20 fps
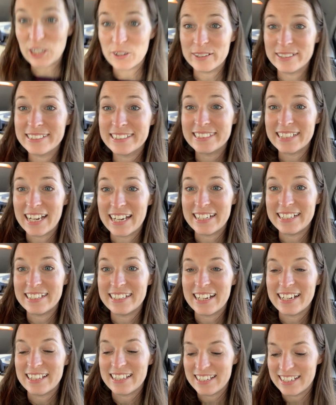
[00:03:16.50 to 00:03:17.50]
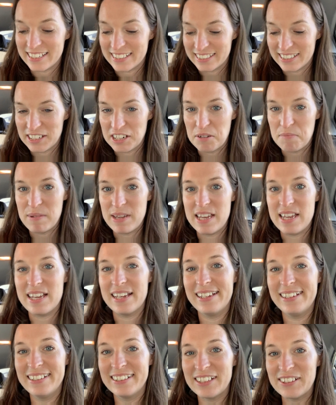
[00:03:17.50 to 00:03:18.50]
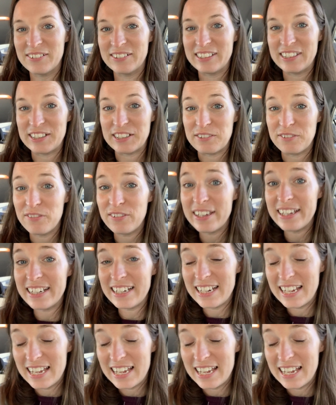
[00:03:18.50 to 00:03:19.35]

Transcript: excited. I think it's gonna be a really good fit.